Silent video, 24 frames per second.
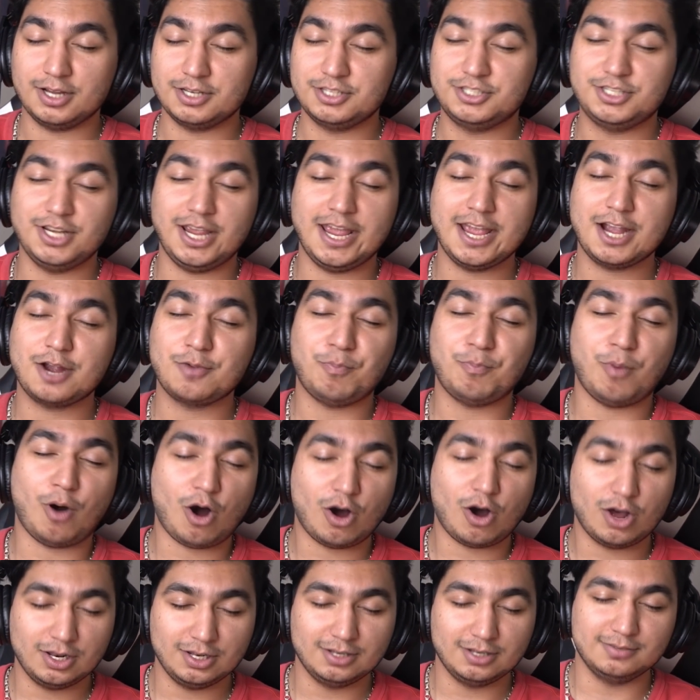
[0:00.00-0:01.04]
Jake
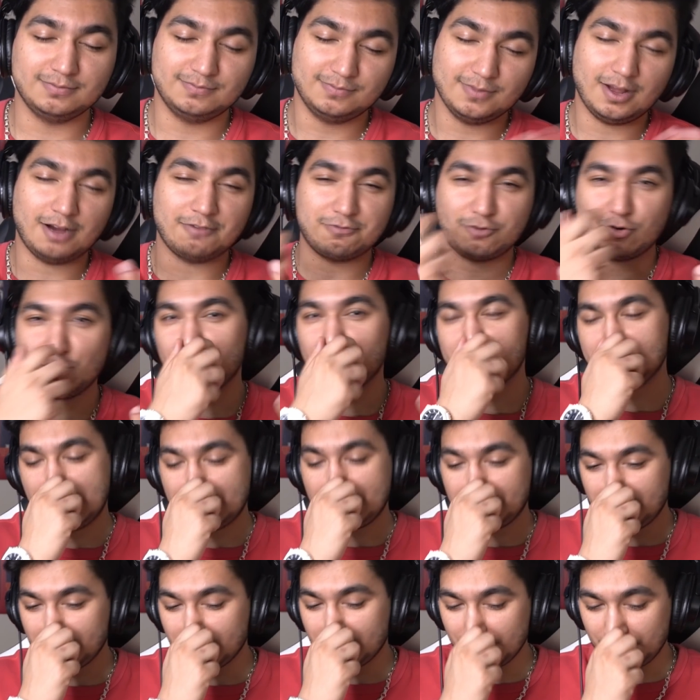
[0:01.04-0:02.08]
Paul, of course,
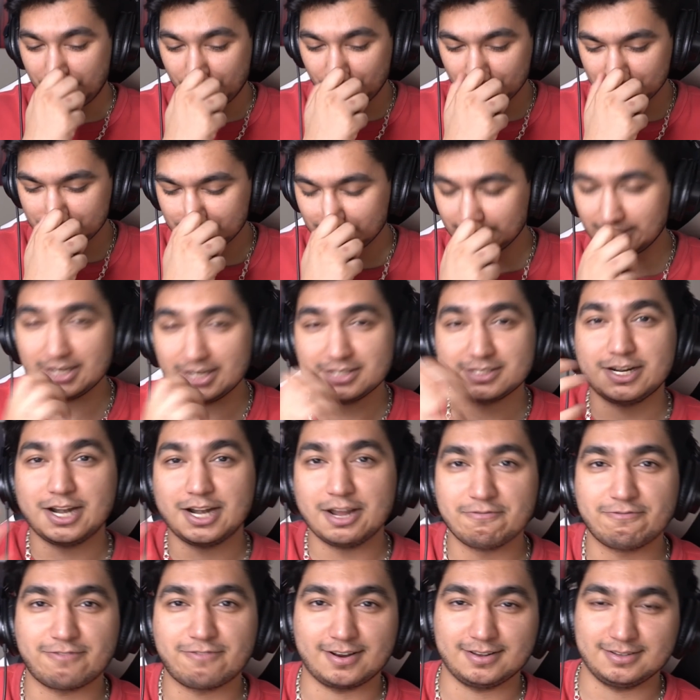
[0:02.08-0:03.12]
everyone knows. So there's a
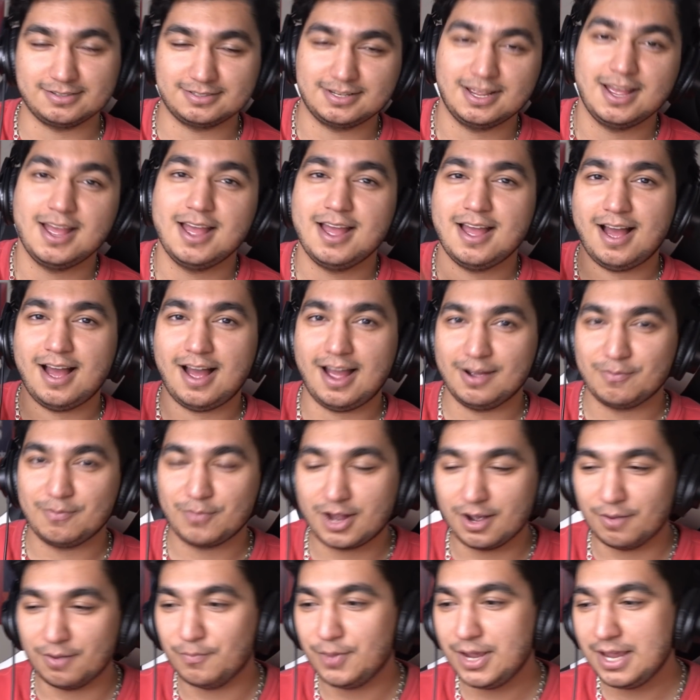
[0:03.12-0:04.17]
difference. I am
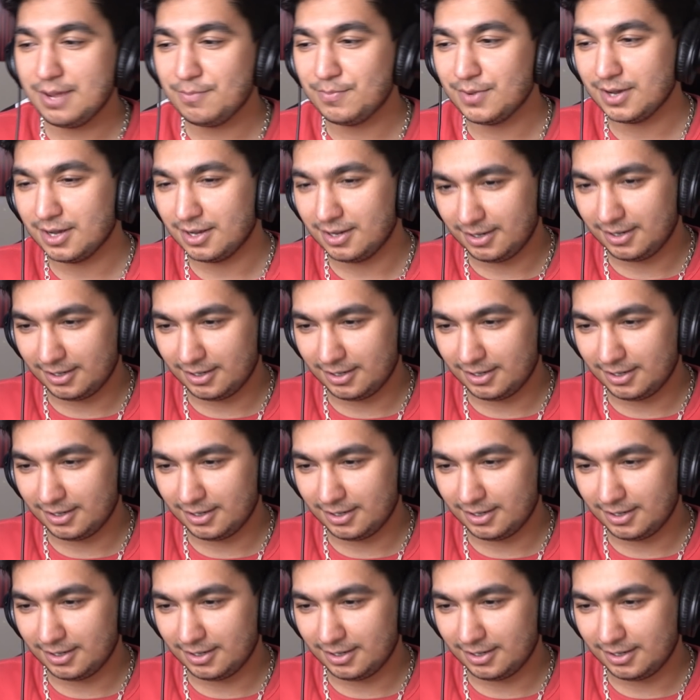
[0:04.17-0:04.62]
Khabib.